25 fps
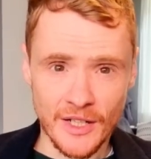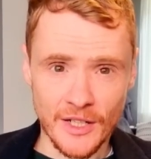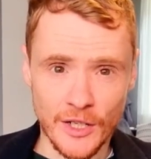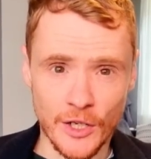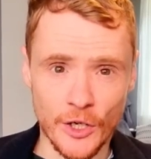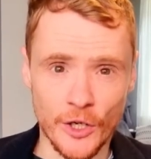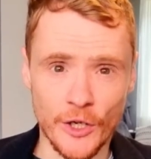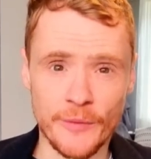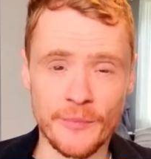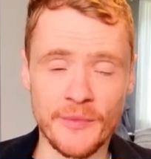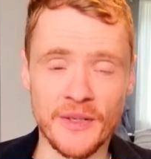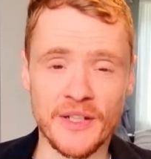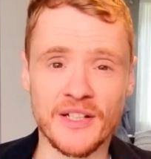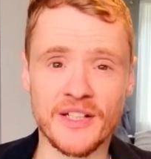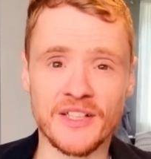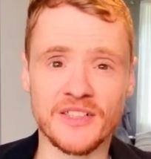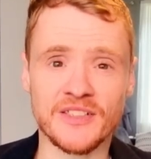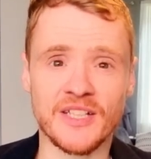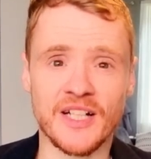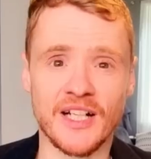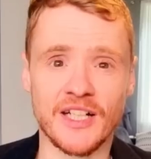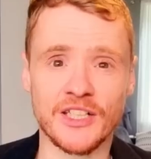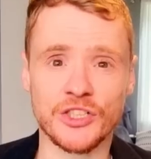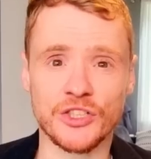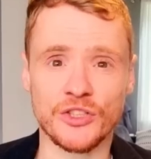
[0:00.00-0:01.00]
climate
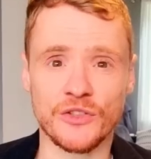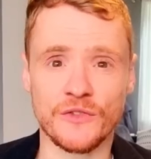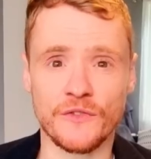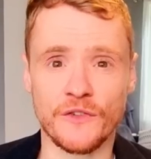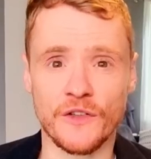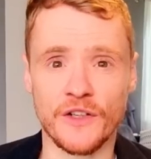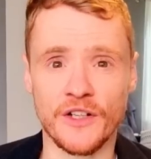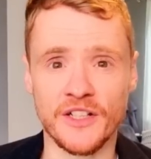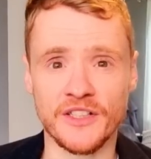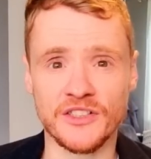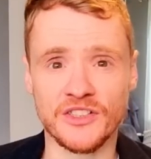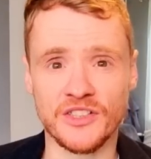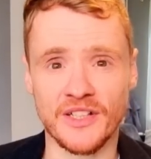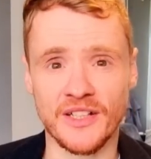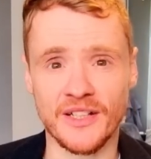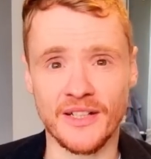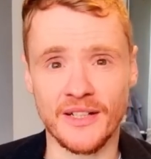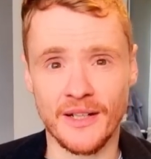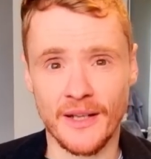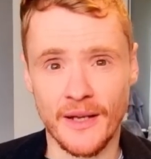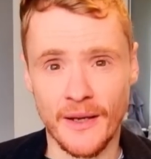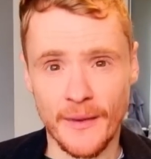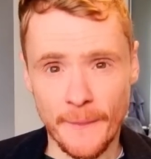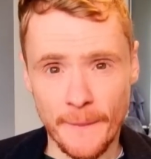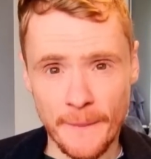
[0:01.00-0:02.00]

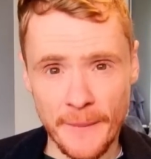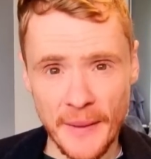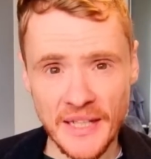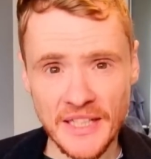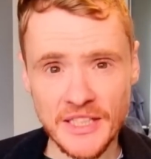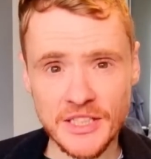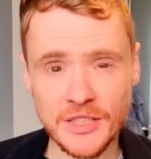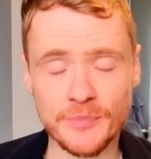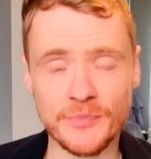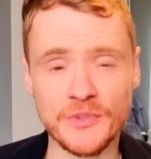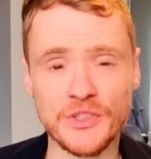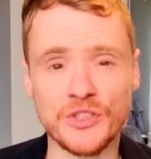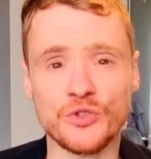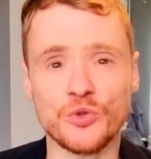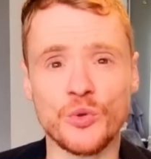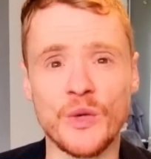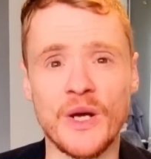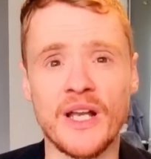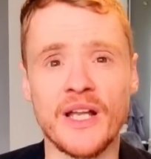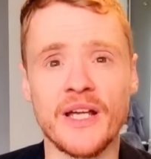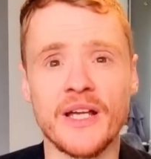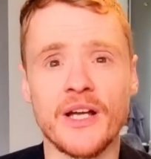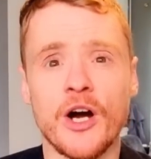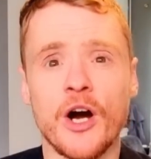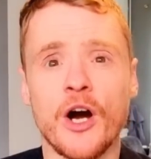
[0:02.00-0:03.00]
catastrophising,
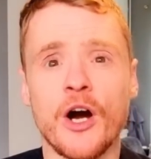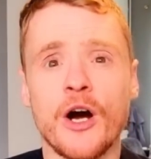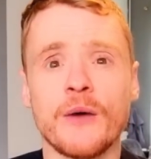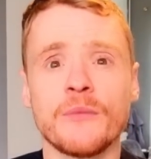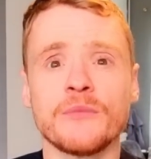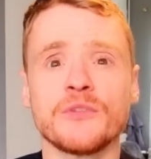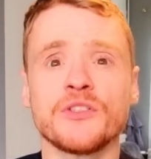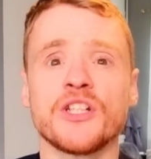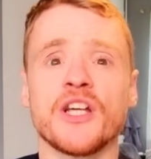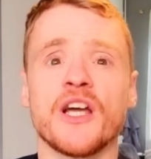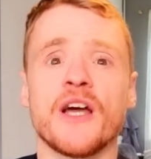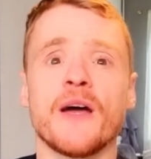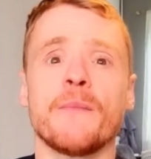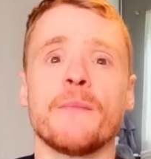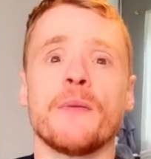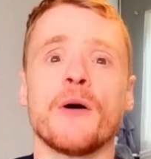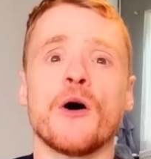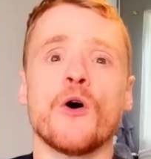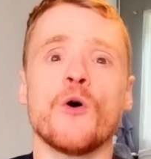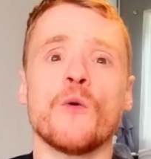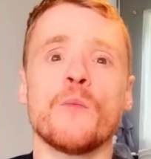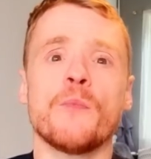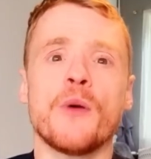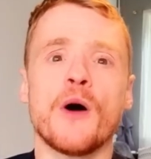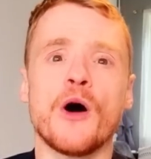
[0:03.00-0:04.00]
basement-dwelling armchair
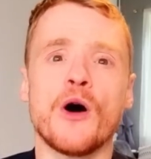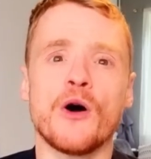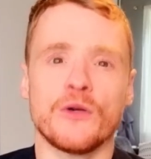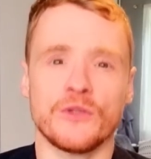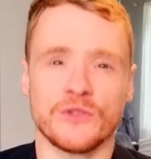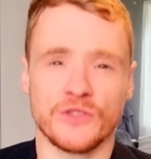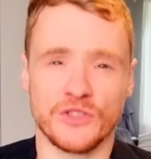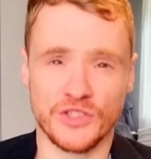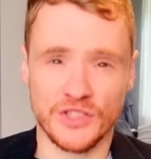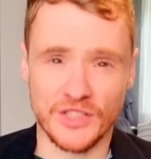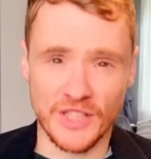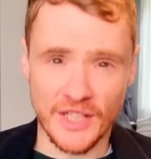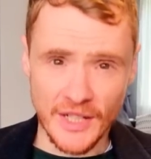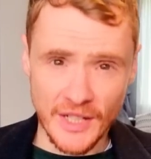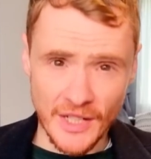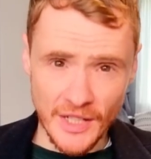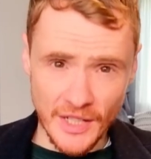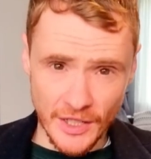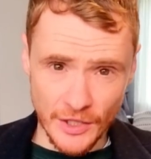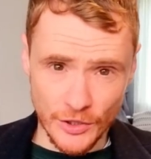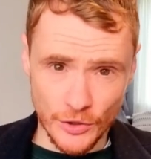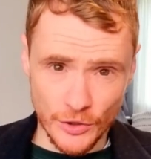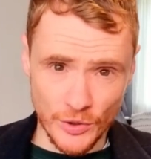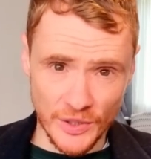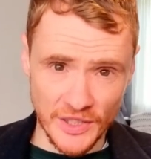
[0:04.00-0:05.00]
Pol Pots,
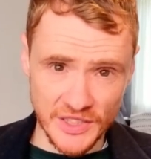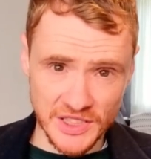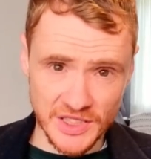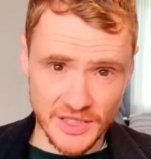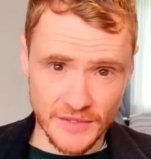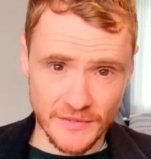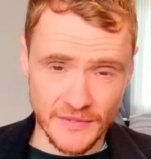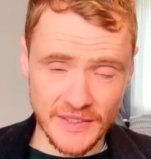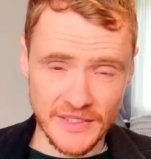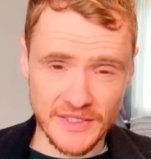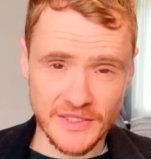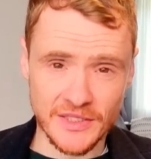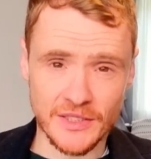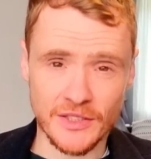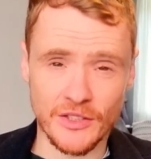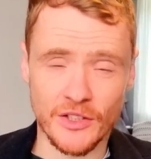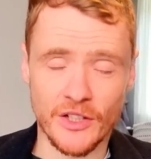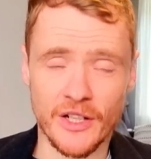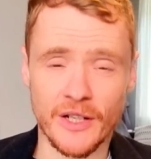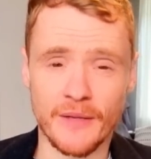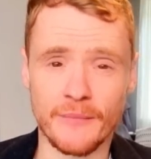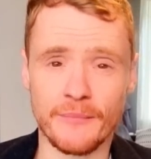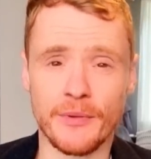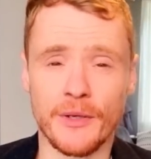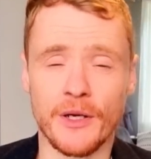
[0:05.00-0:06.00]
aggressively
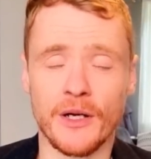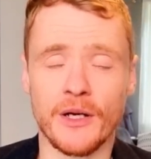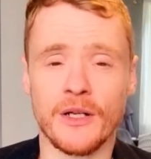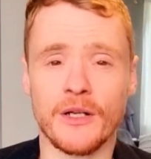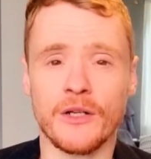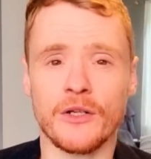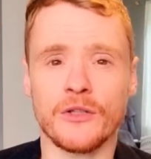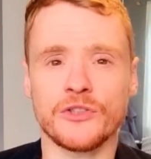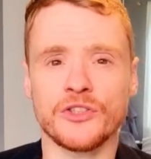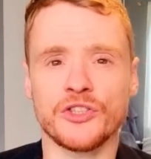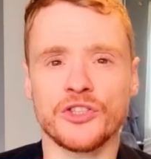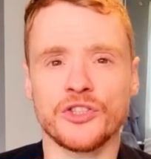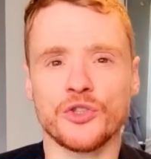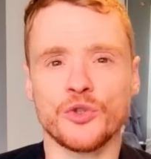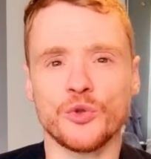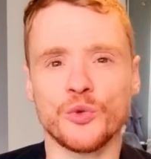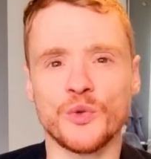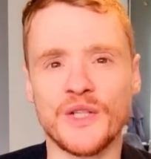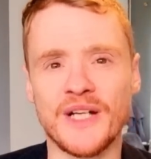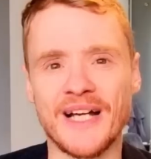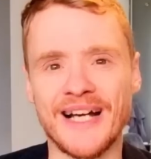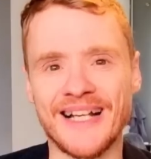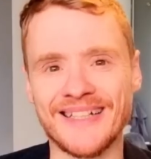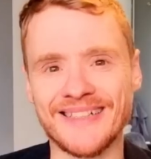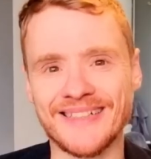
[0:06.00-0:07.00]
denying biological
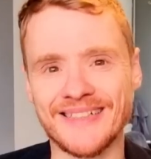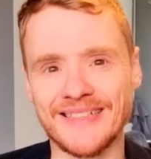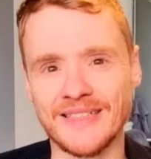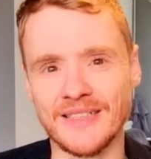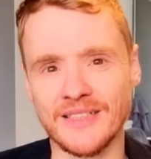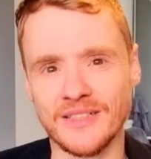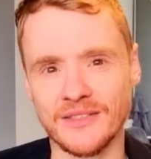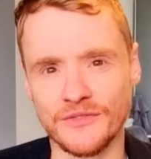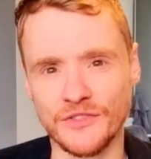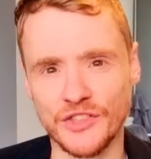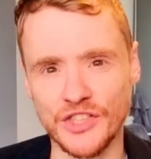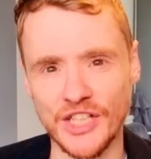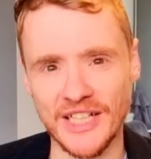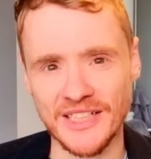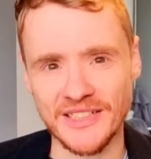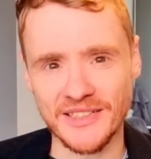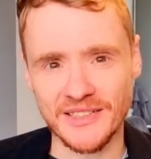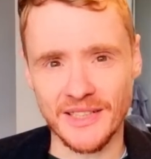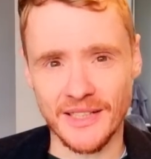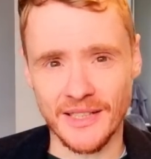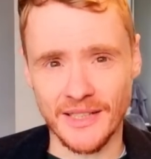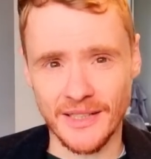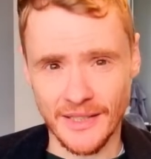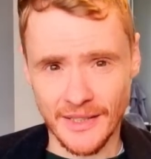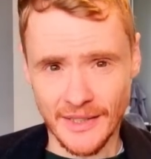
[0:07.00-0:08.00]
realities of
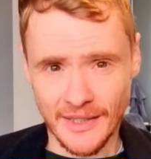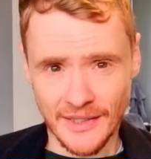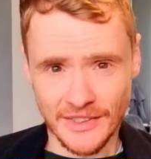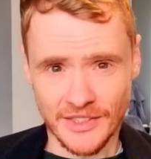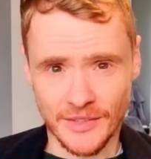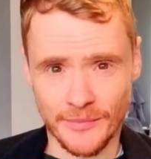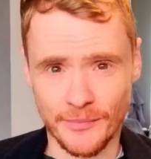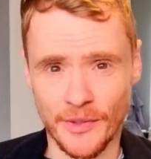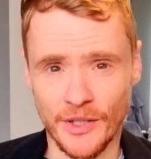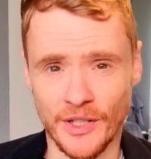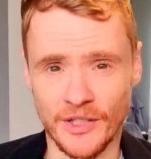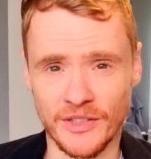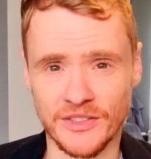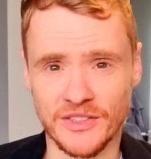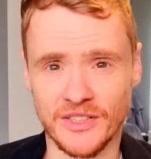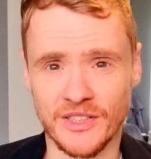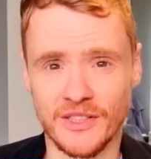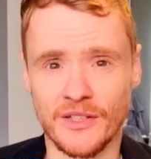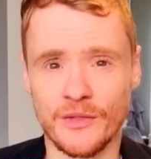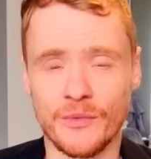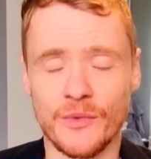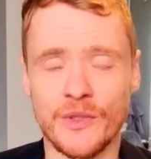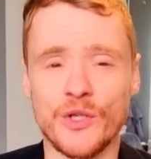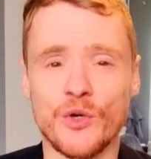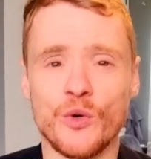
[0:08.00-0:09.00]
gender,
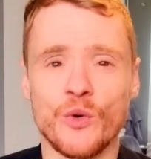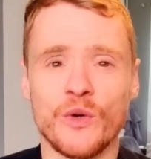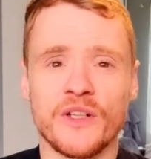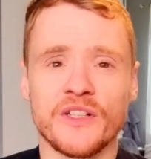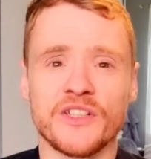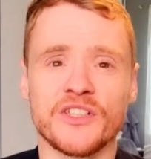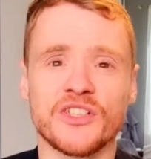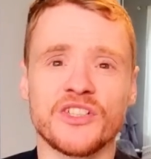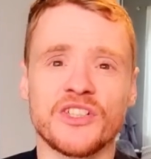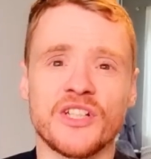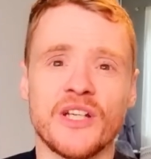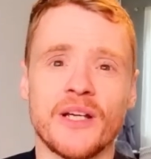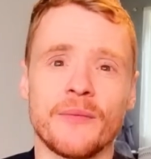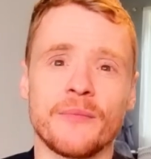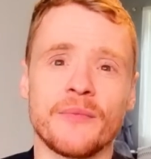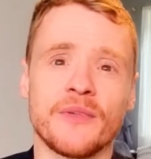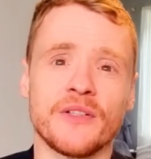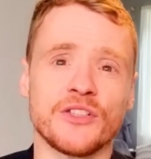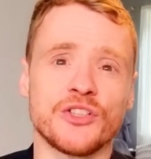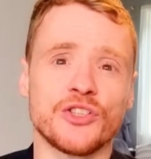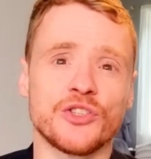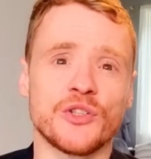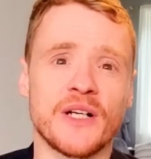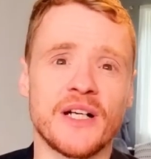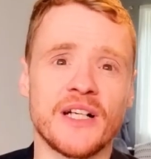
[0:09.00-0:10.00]
demanding that we all accept
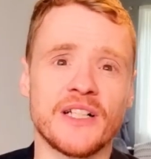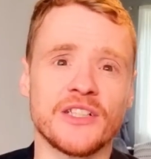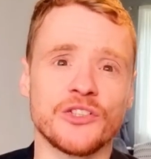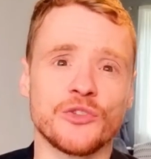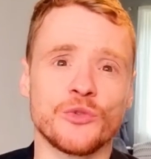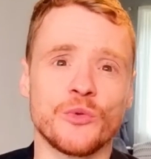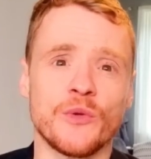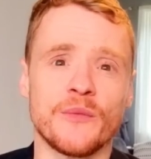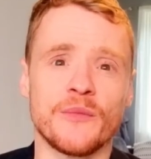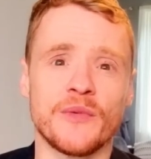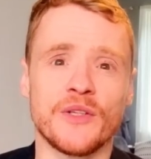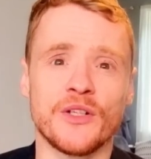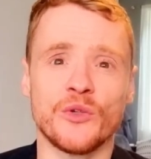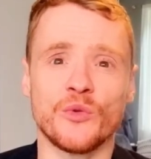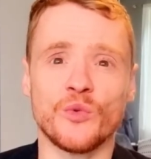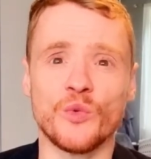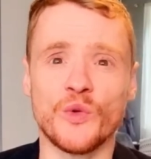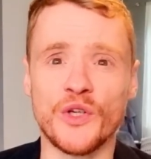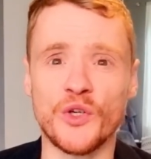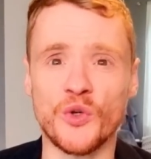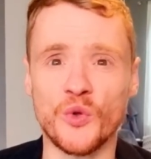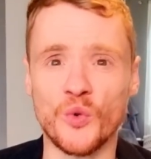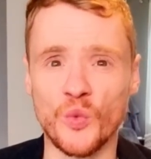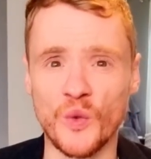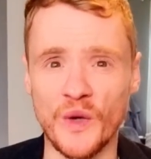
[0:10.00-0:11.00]
that trans women are
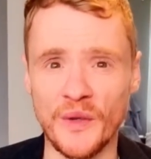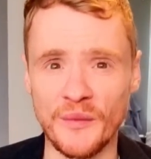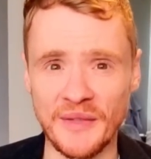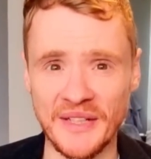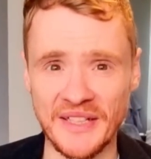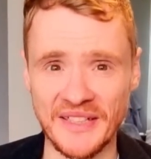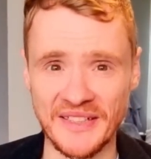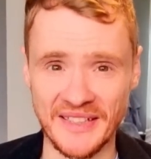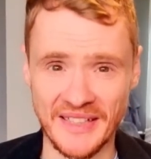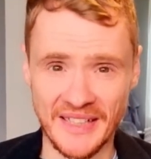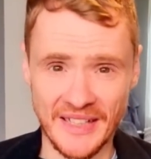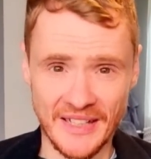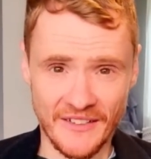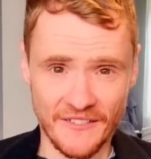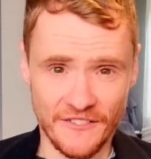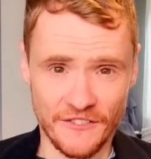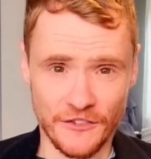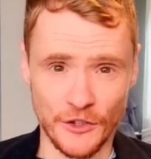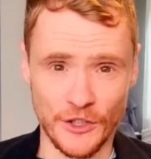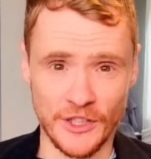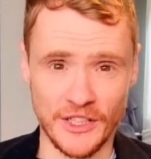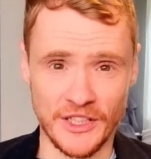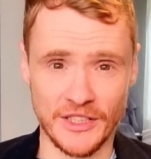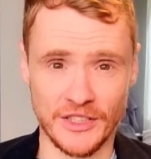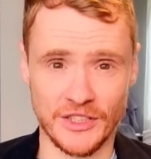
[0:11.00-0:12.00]
real women,
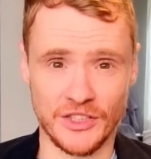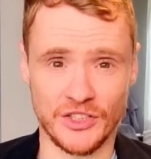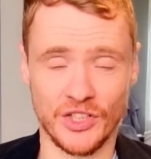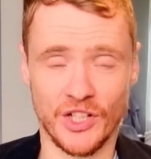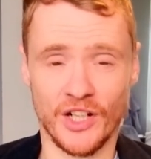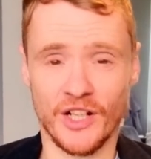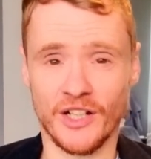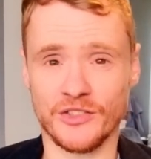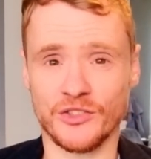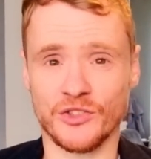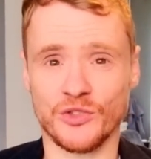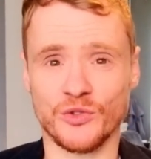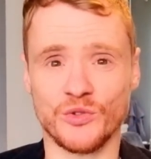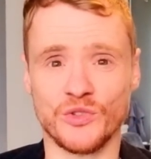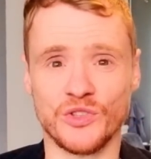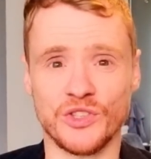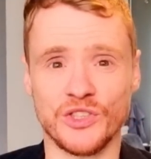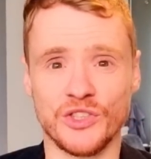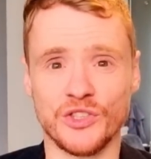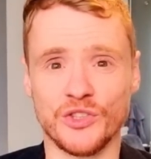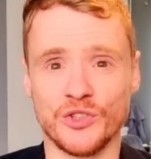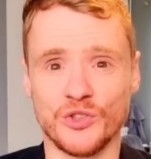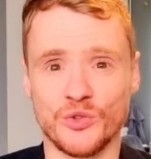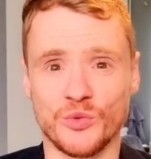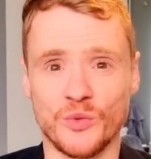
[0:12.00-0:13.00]
fully entitled
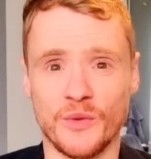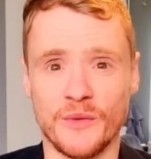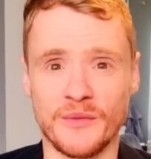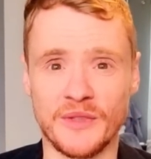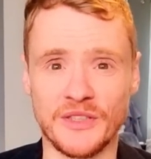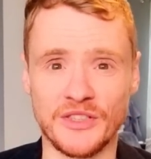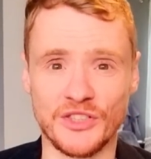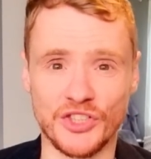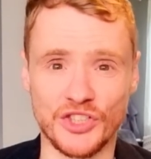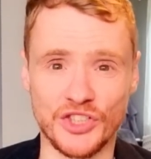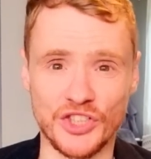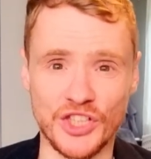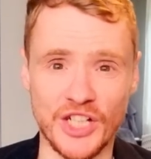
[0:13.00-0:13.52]
to use women's